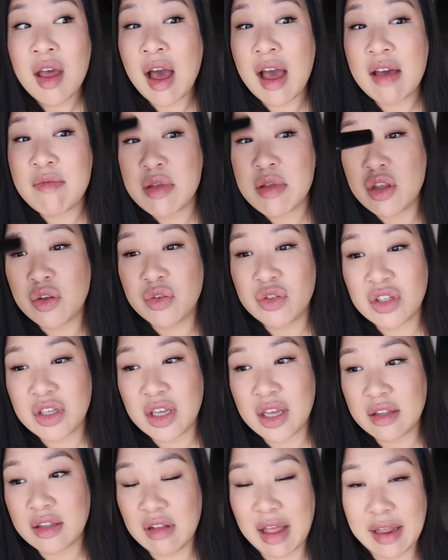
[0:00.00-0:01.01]
I've been using
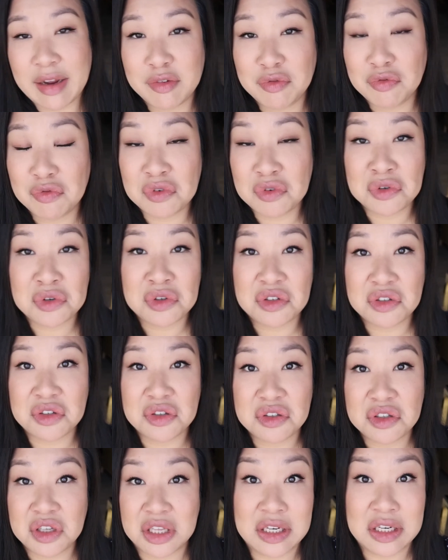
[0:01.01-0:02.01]
it like
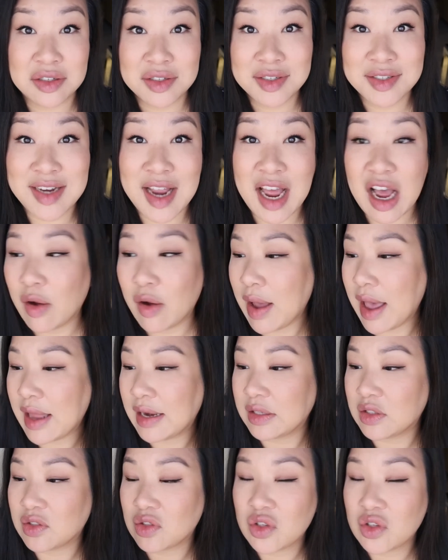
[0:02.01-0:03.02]
for years now,
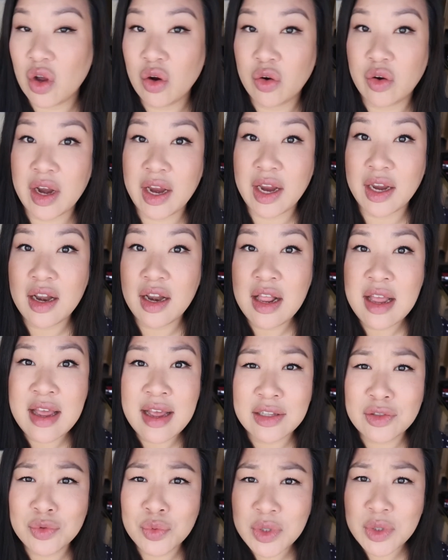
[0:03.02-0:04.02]
and it's so great.
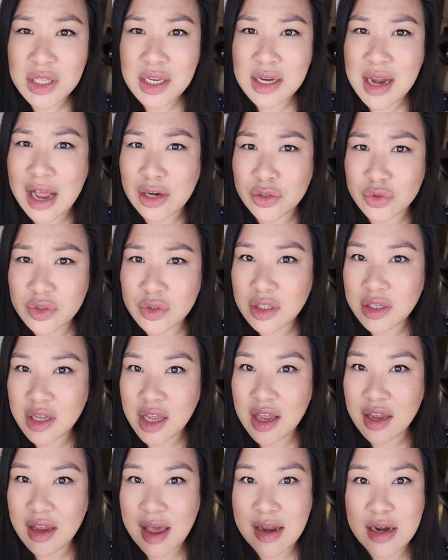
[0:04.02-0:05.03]
It's really natural
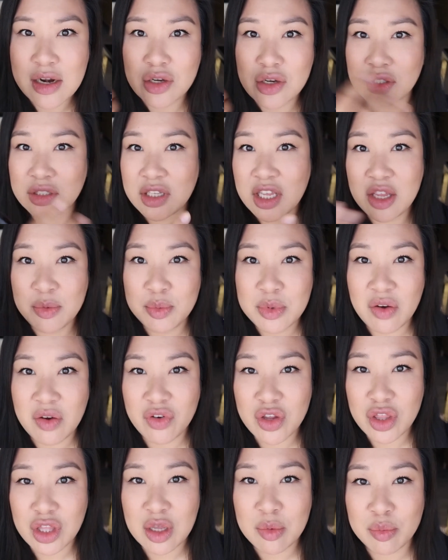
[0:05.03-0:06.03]
looking, and it just keeps
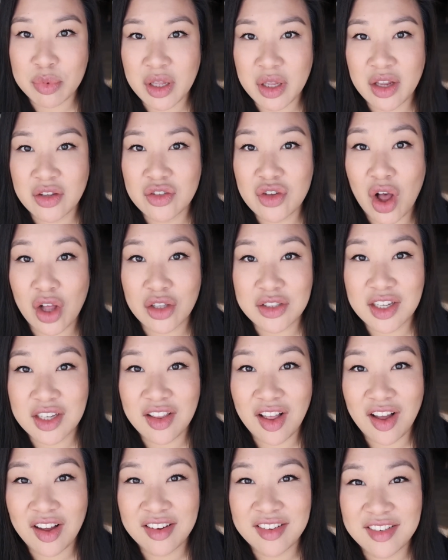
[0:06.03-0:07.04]
everything in place all day
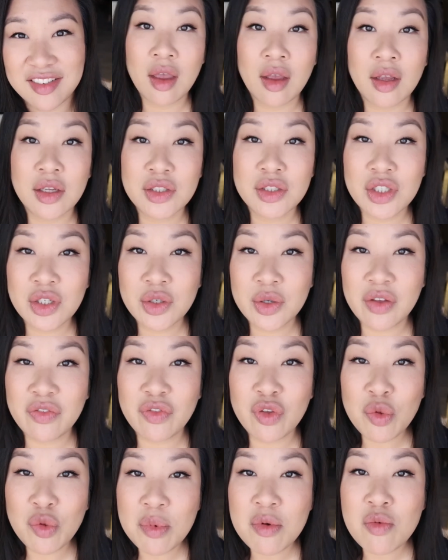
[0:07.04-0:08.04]
long. So if
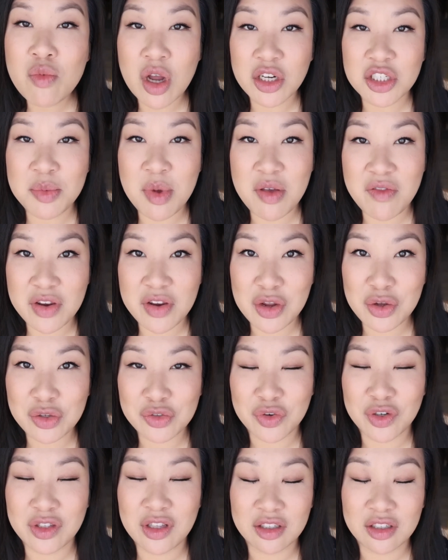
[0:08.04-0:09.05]
you've been watching my
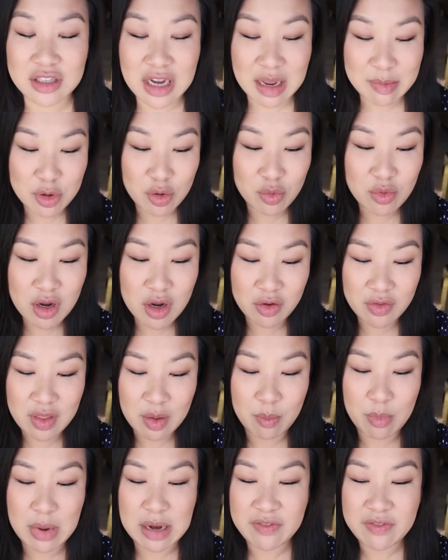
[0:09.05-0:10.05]
videos for a long time, you know
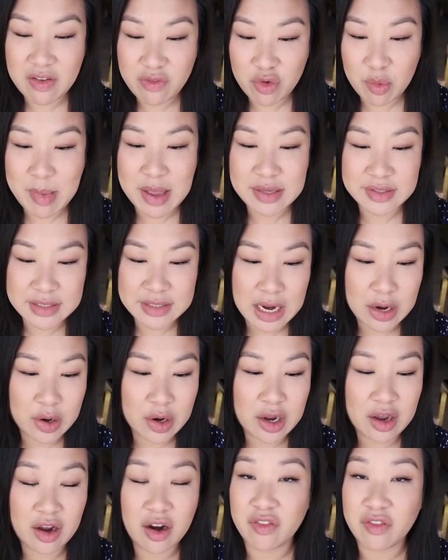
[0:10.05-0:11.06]
that my favorite
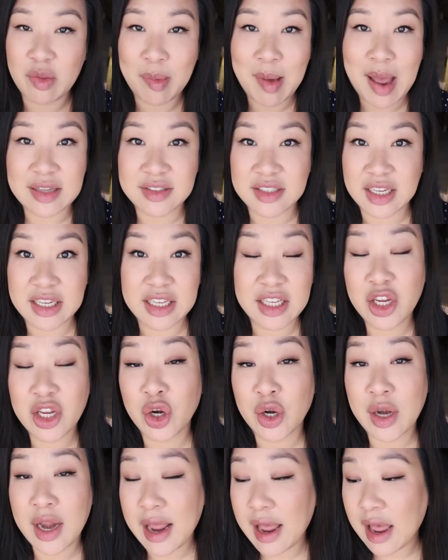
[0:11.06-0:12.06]
mascara of the past like
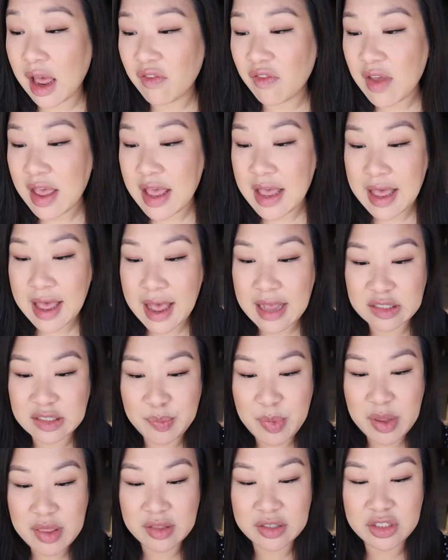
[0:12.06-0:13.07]
year and a half has
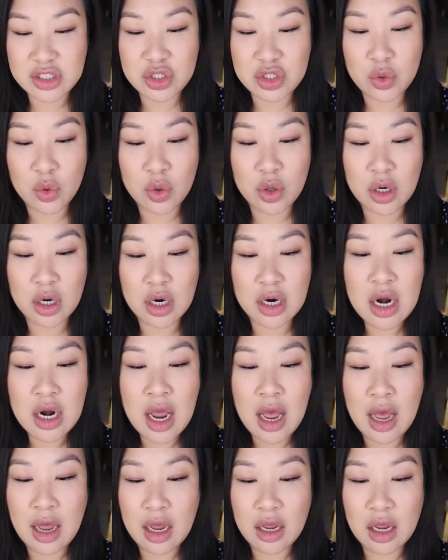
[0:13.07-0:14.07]
been the Dior
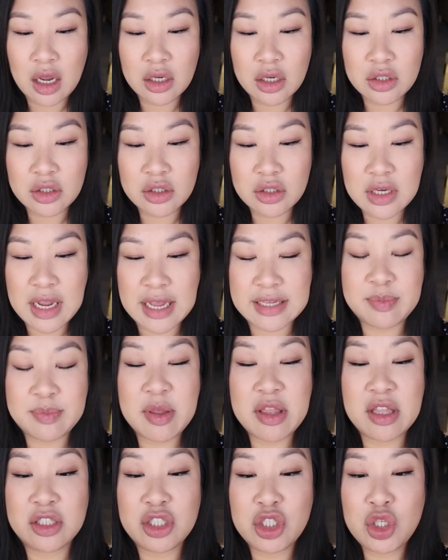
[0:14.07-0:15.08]

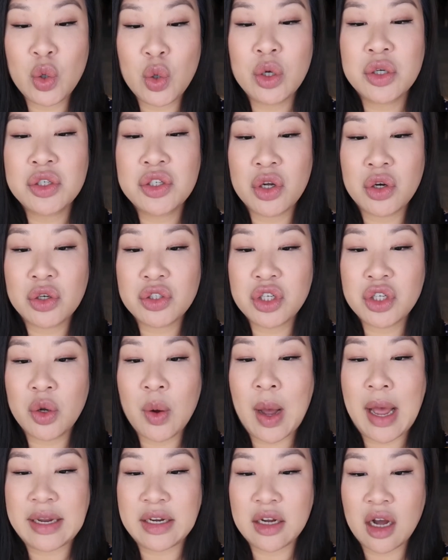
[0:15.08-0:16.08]
Show
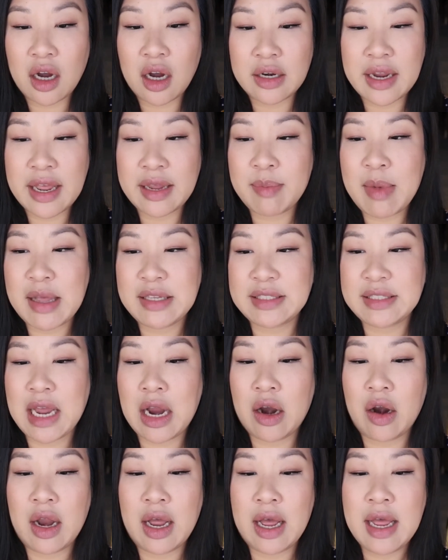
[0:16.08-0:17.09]
Iconic
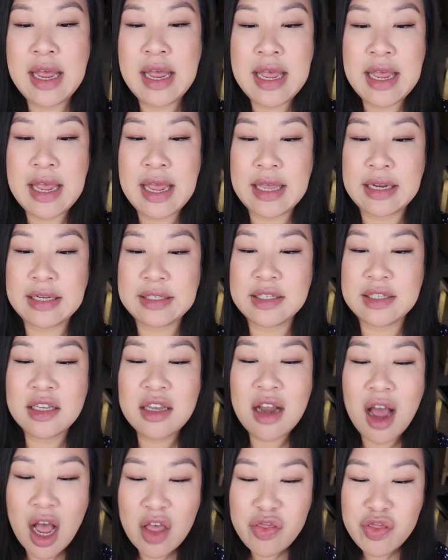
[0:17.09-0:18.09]
Mascara. It is
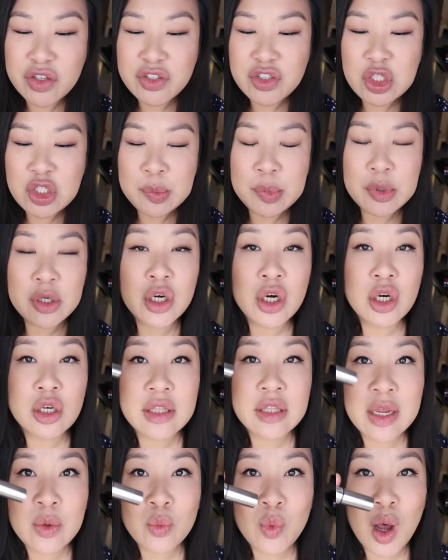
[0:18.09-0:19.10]
not the super
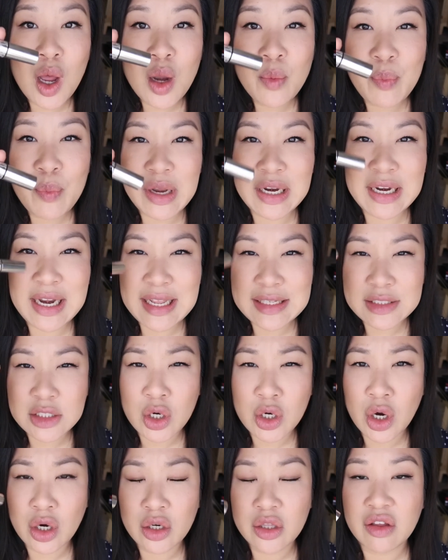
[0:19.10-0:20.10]
curling one, but it is a
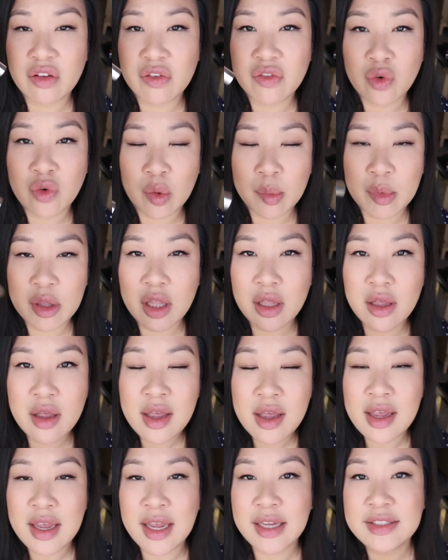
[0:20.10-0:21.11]
curling formula.
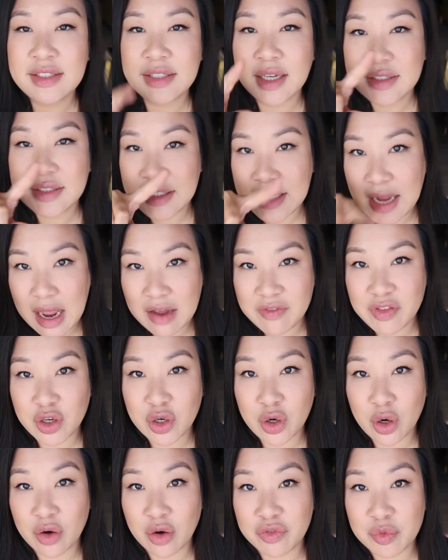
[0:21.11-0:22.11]
It doesn't have the
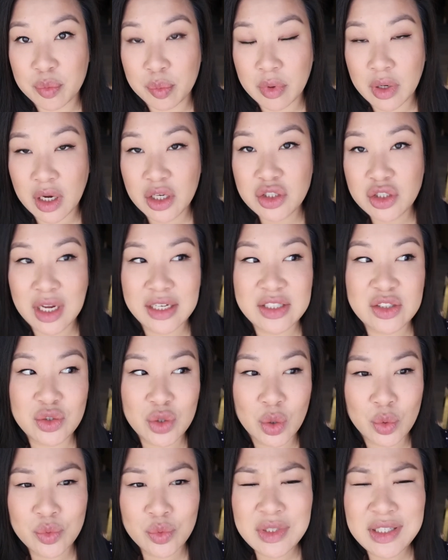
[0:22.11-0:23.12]
curved brush. I
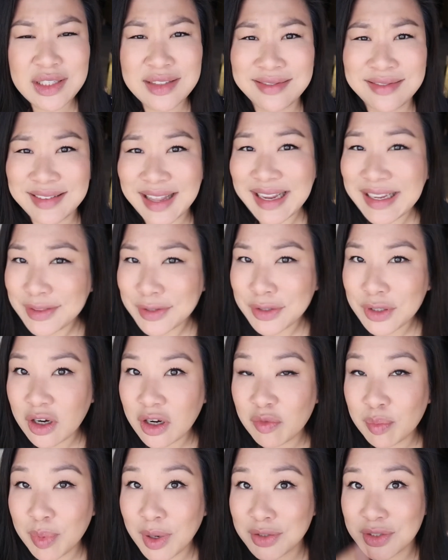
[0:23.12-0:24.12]
don't really like the
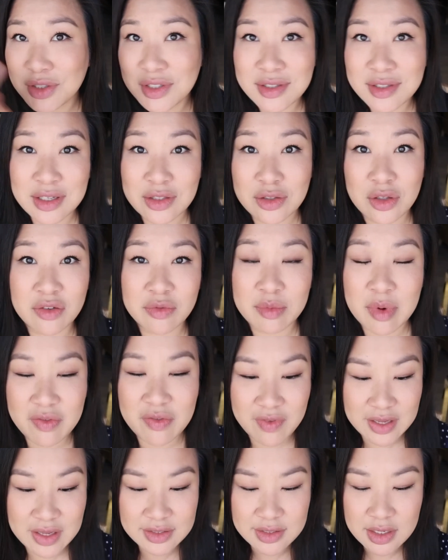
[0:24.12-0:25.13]
curved brush, it just gets all over my
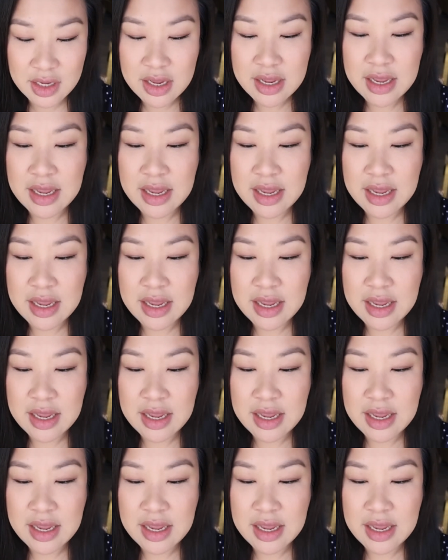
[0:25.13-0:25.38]
face.